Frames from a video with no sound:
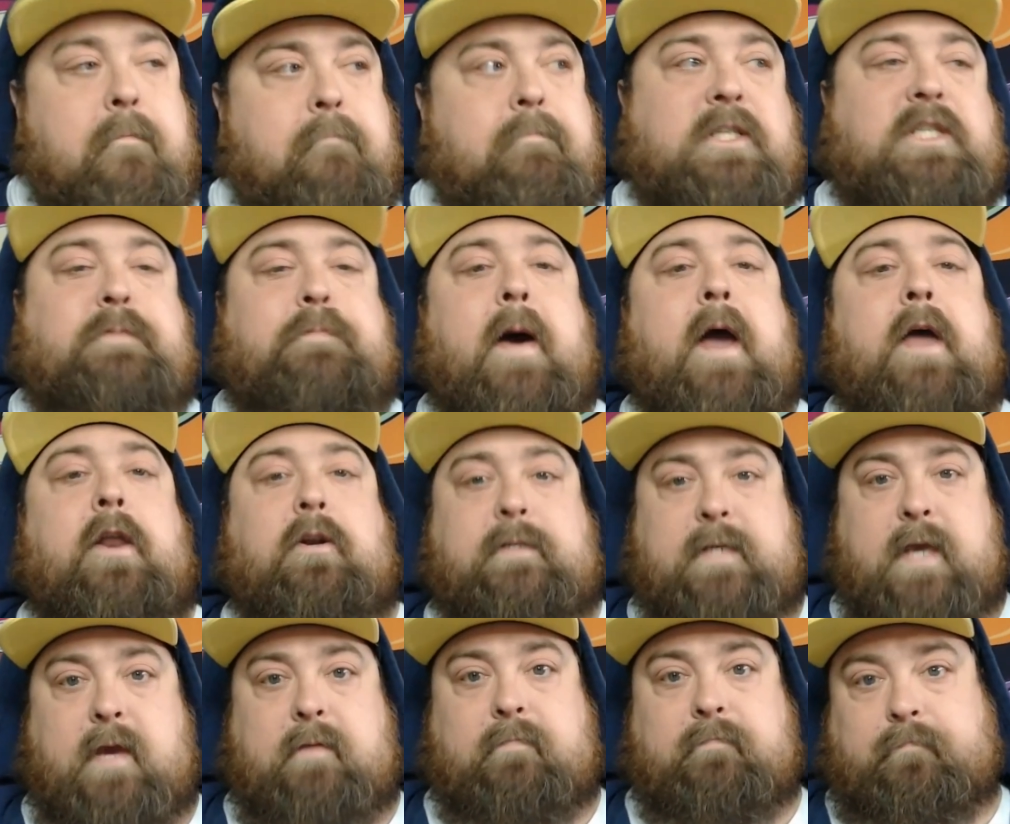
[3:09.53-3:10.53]
But spiders
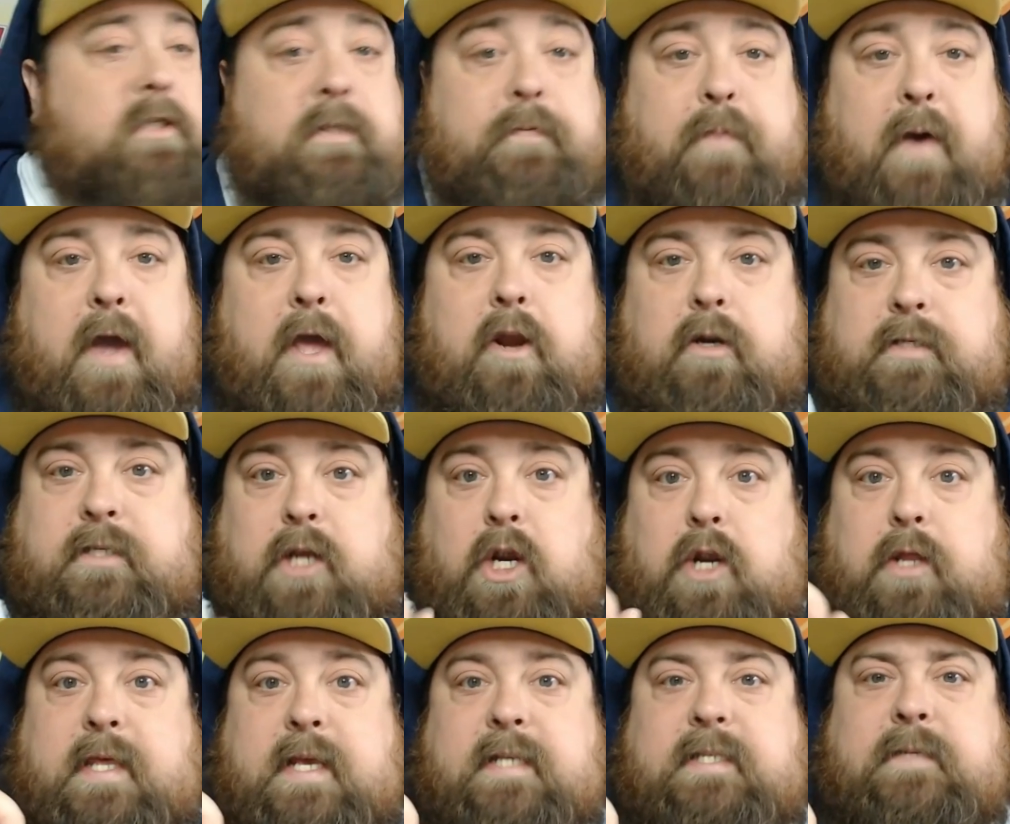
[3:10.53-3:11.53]
can. Spiders
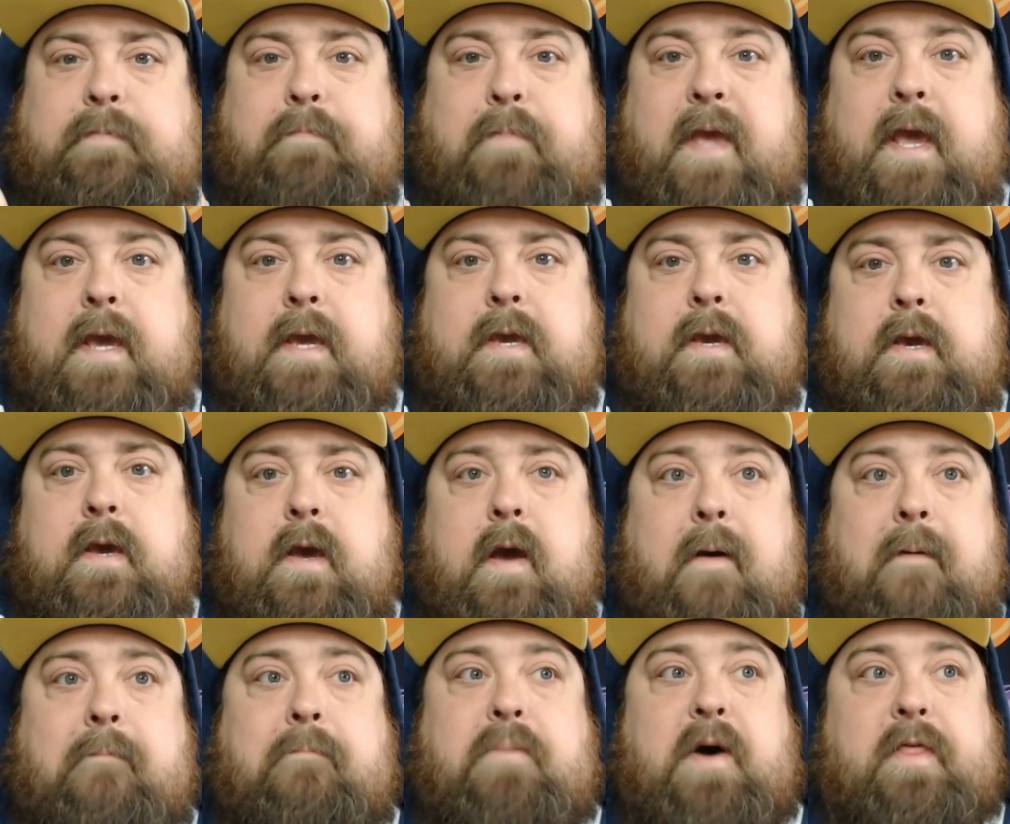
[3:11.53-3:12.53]
are this big,
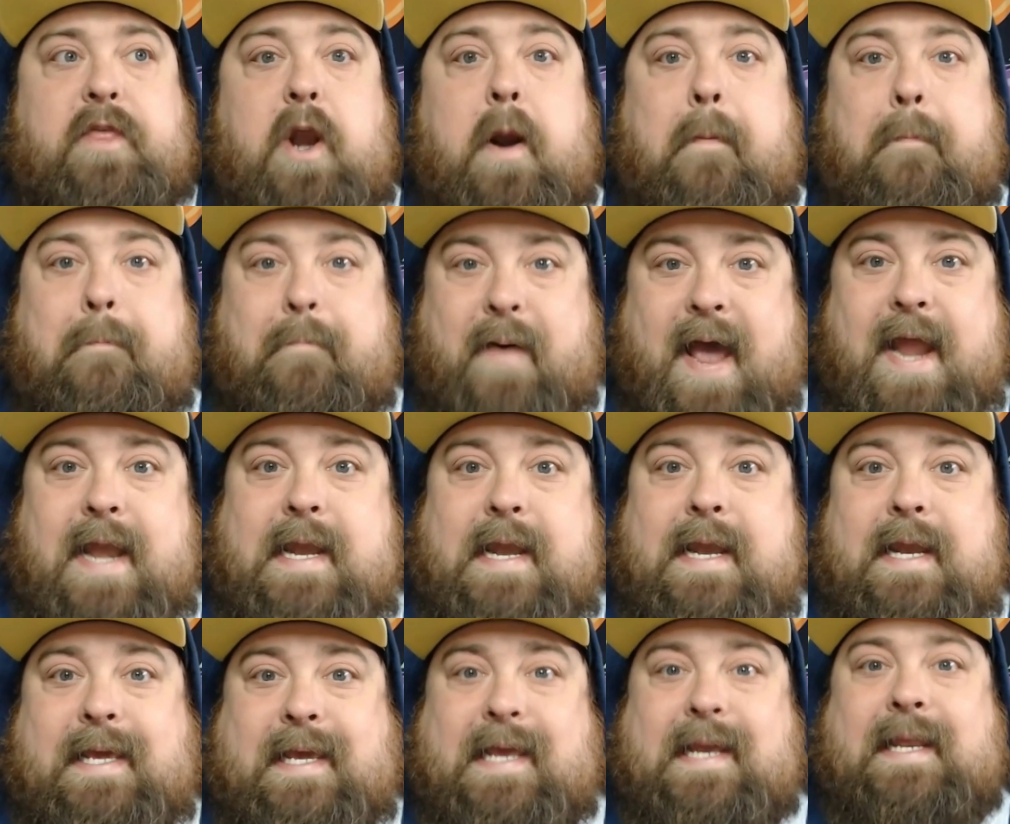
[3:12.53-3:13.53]
but their bite
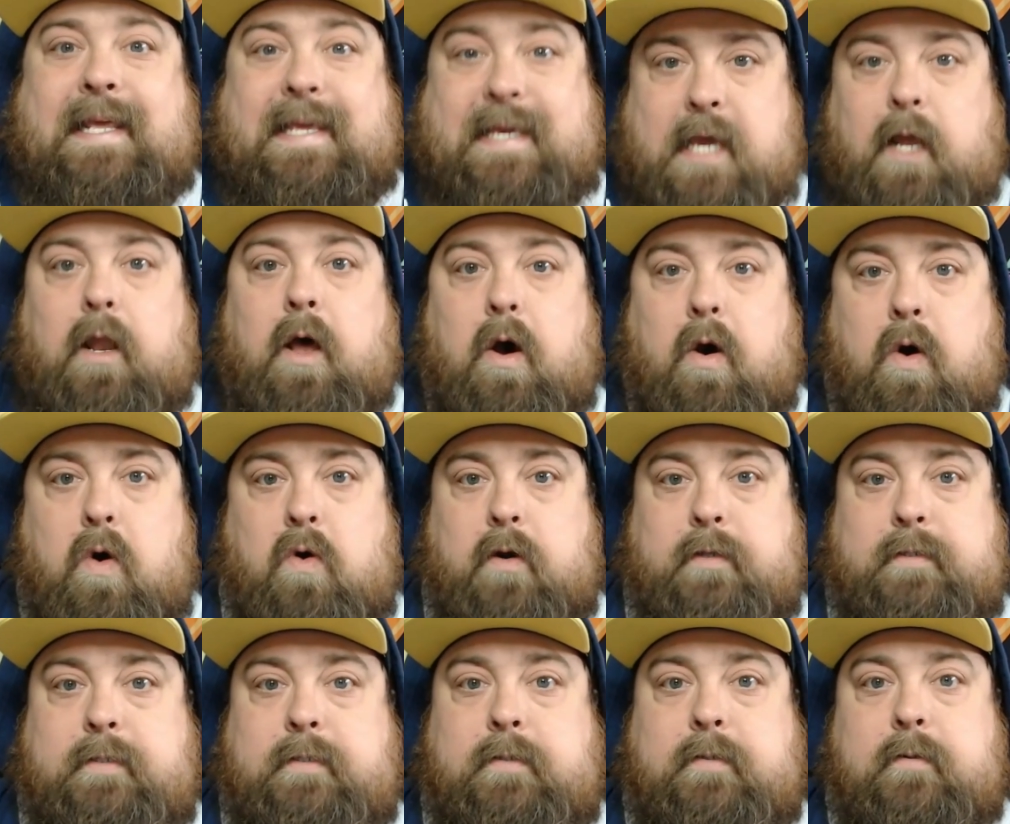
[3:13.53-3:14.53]
can kill a
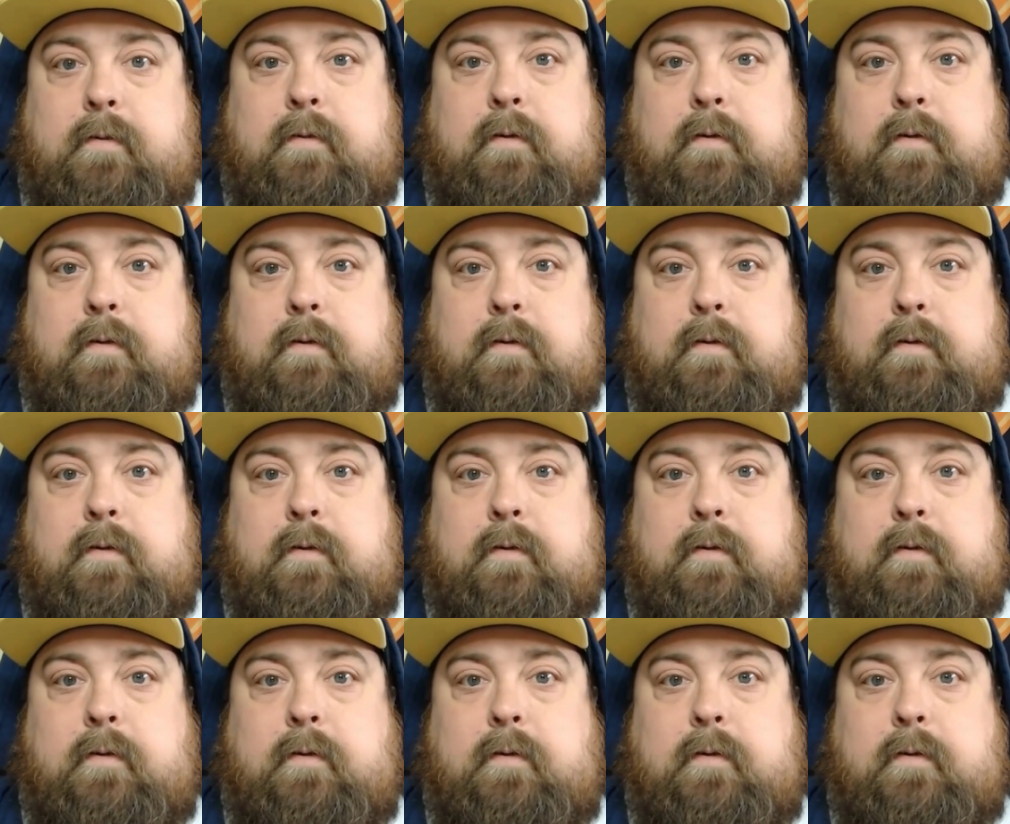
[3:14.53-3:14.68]
horse.